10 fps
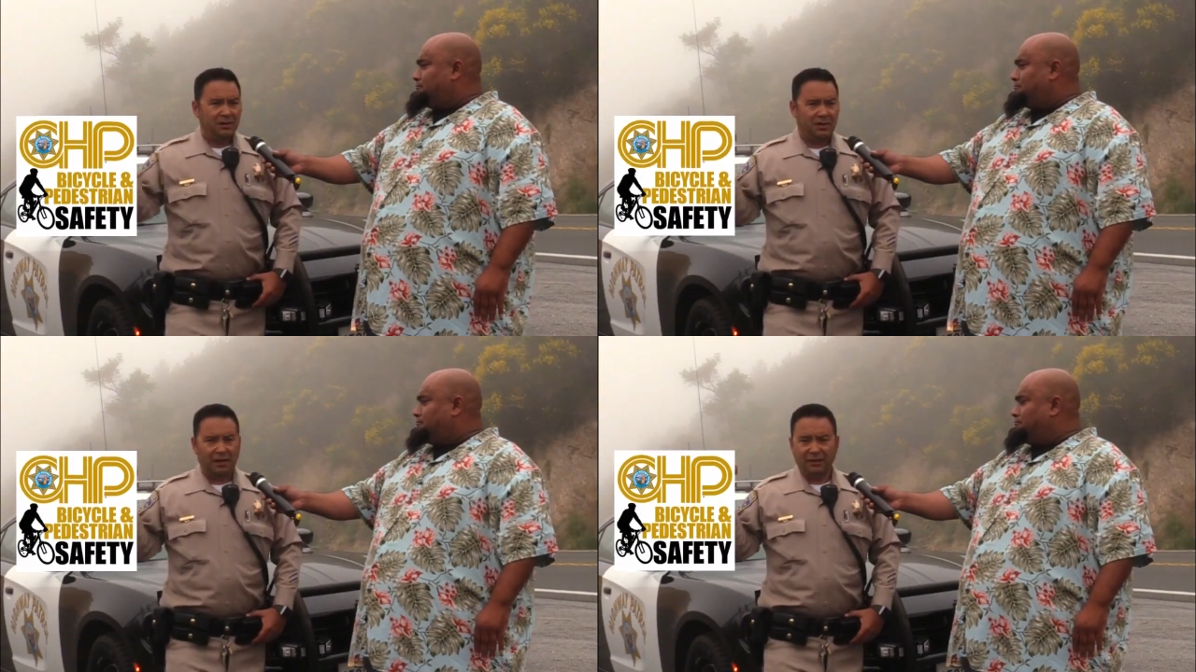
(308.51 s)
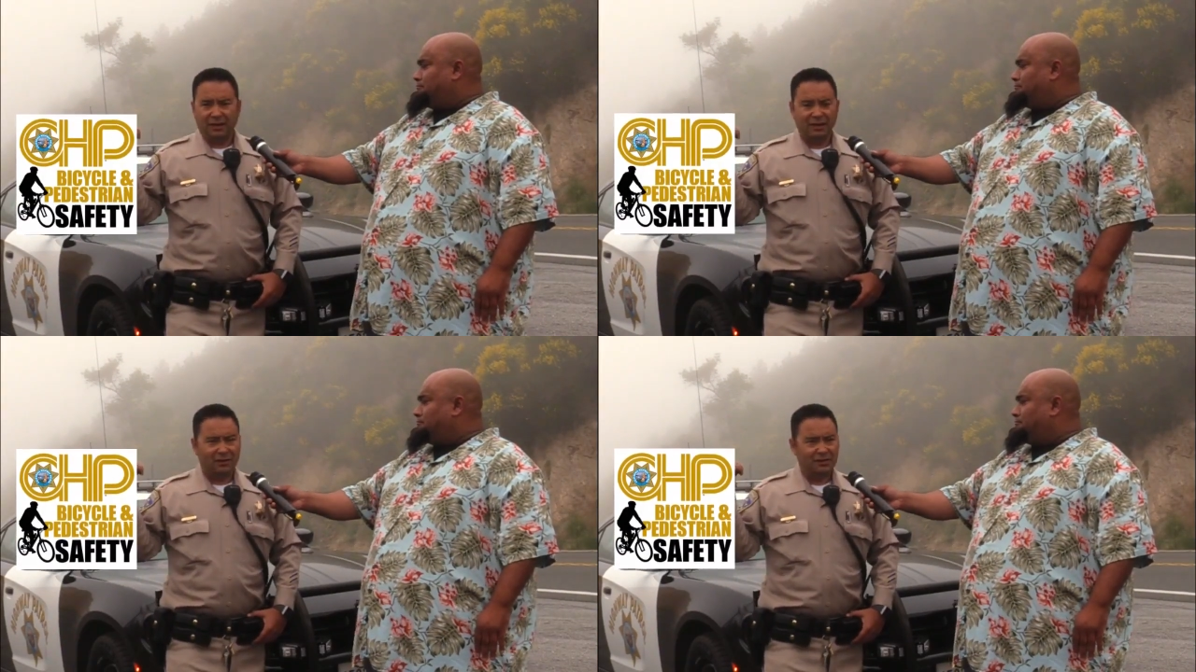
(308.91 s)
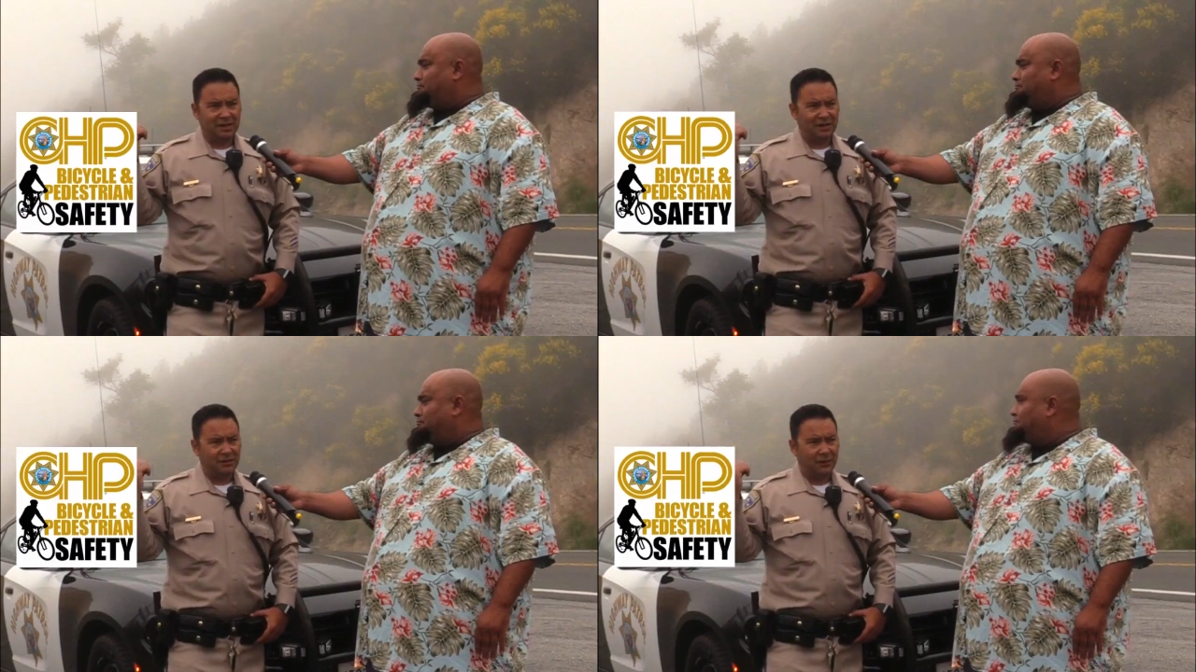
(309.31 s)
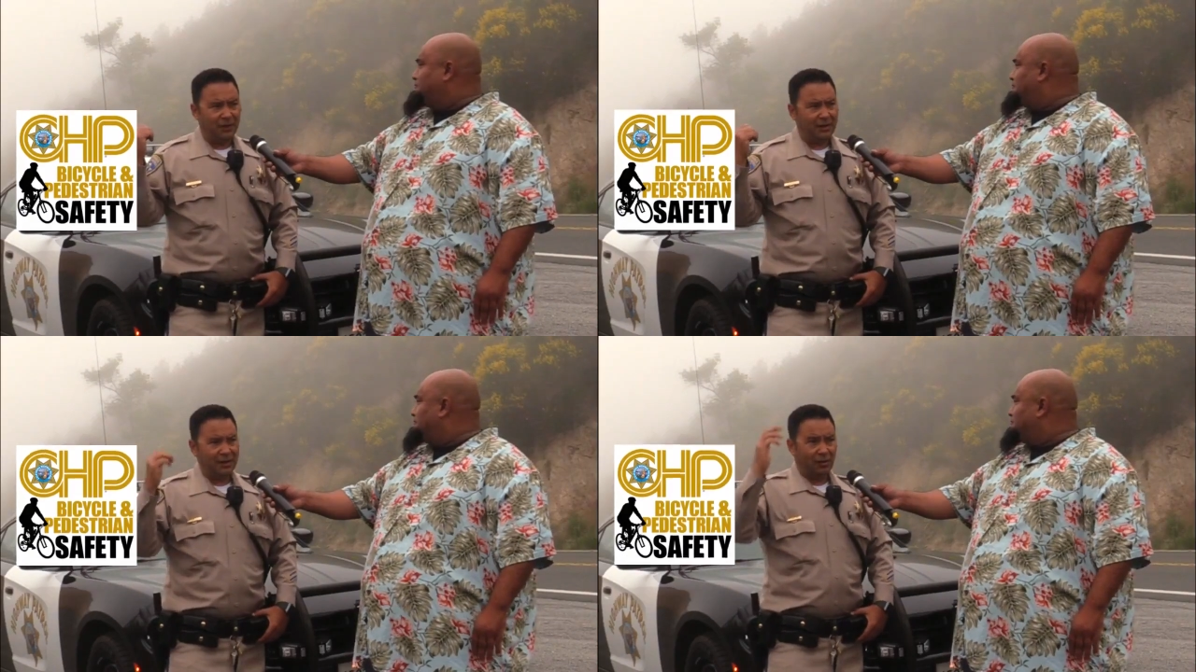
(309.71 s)
Speaker 1: down the hill is not as
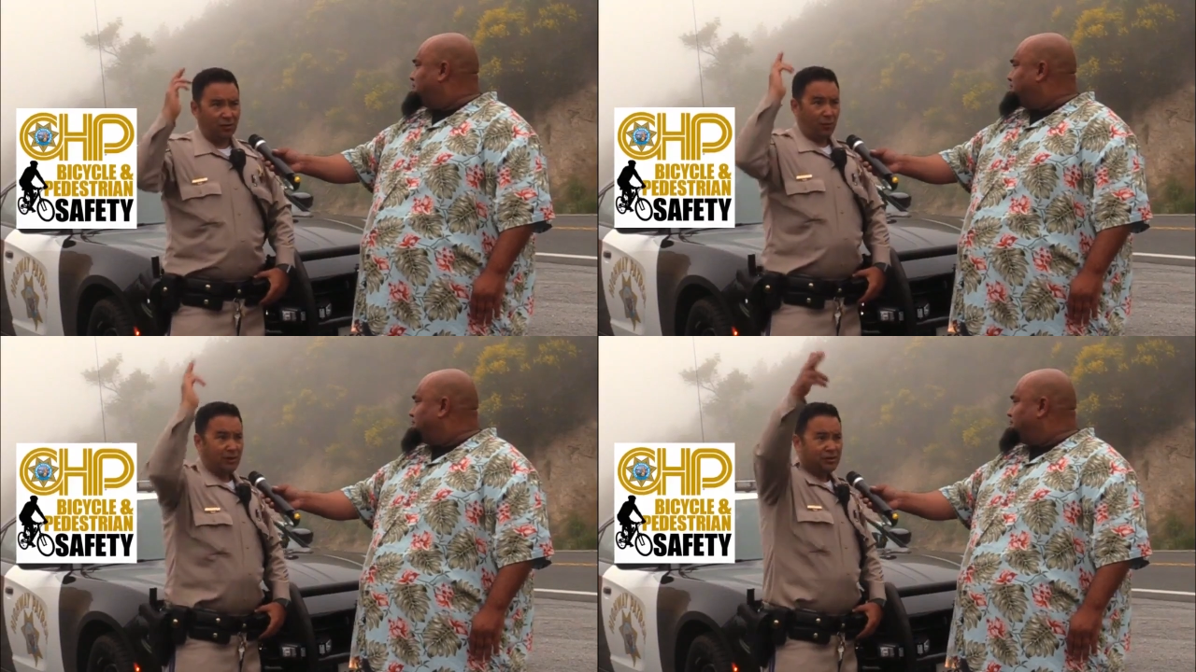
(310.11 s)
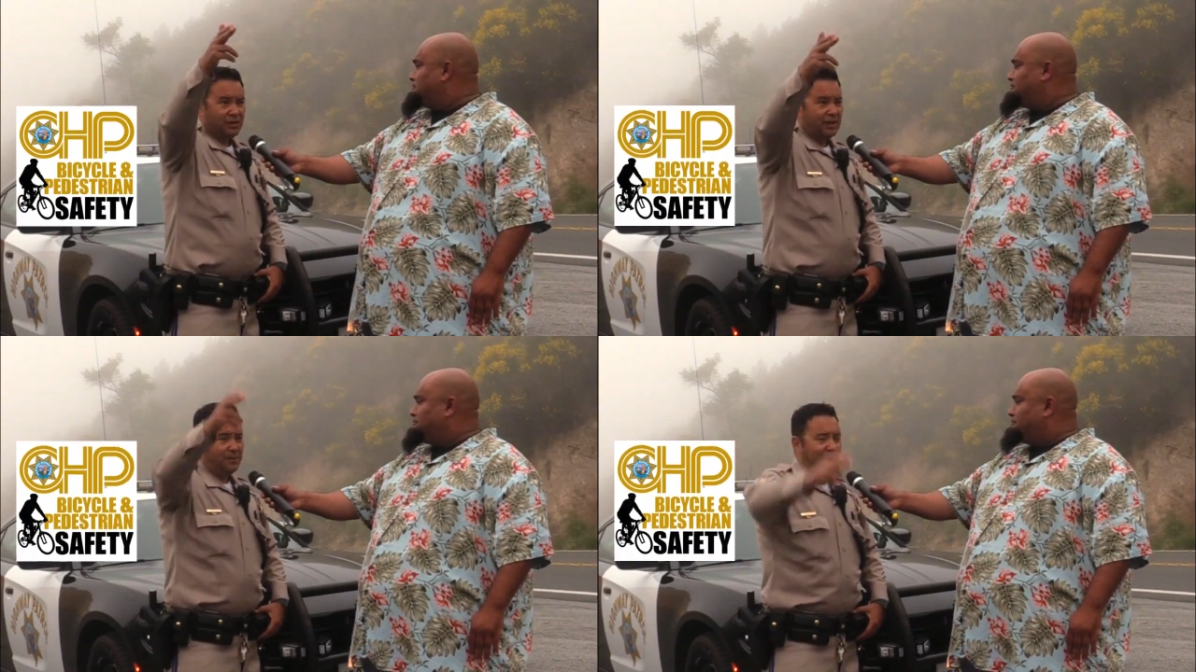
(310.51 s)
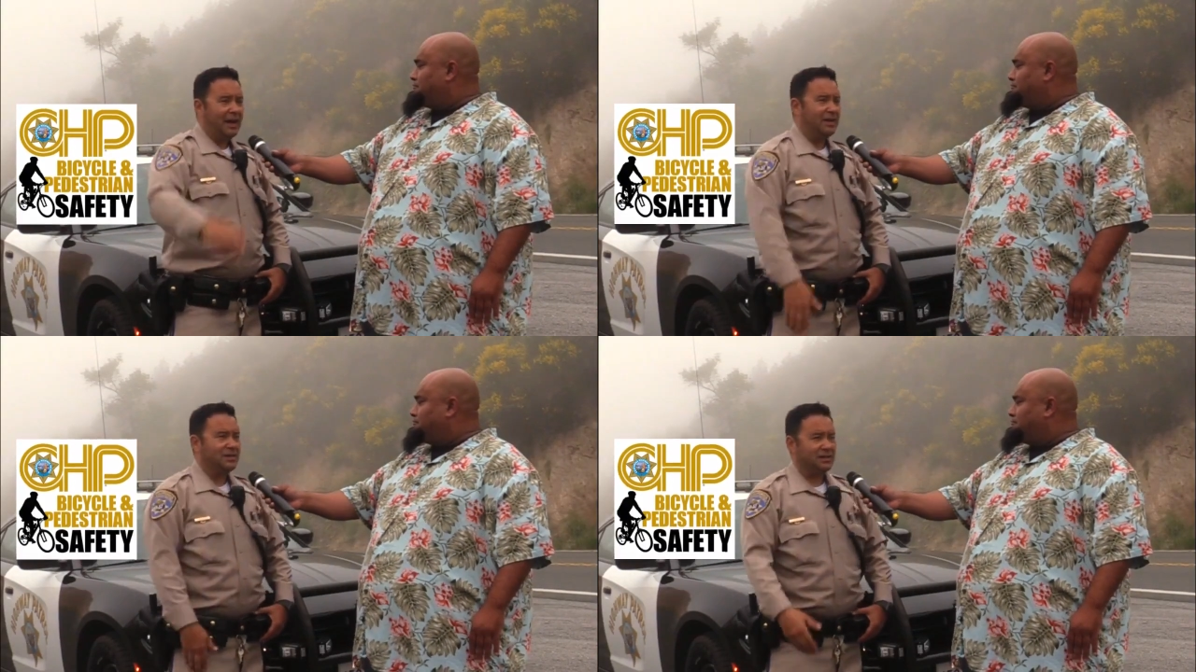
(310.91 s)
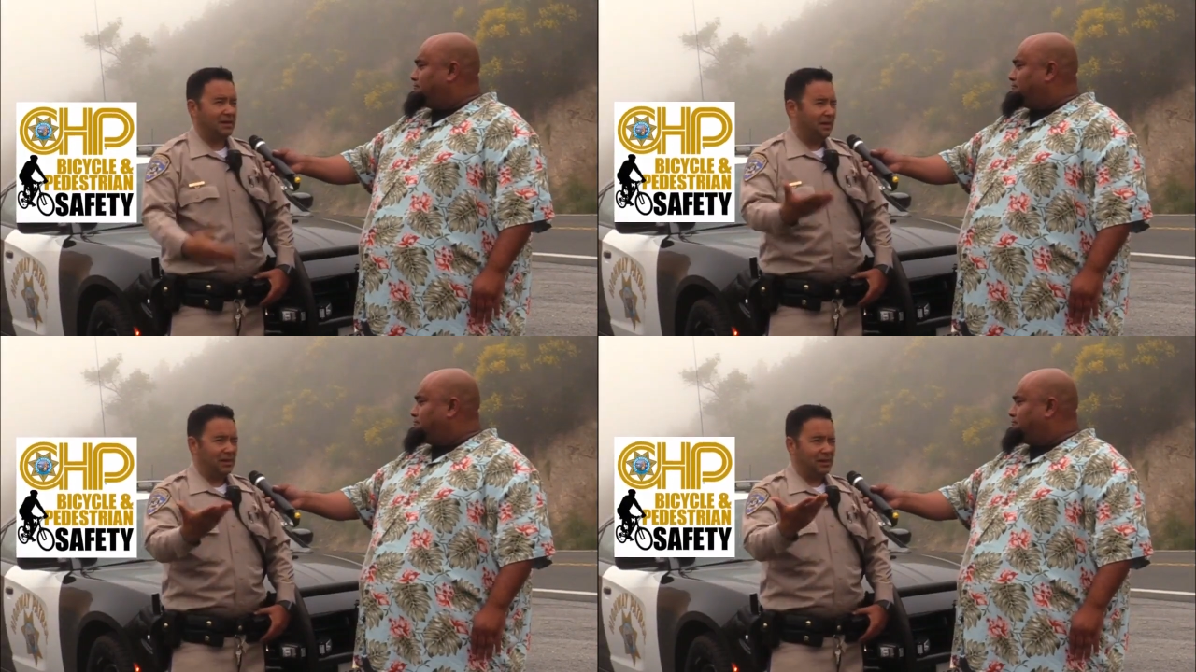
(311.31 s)
foggy, or once you get past
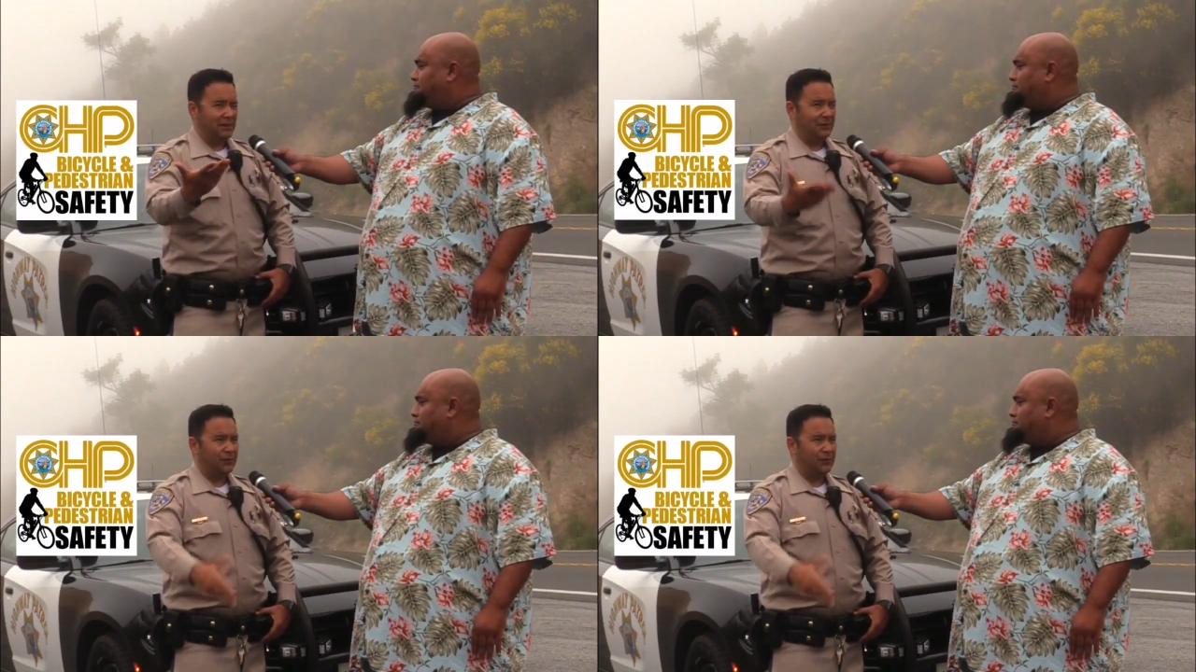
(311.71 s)
uh,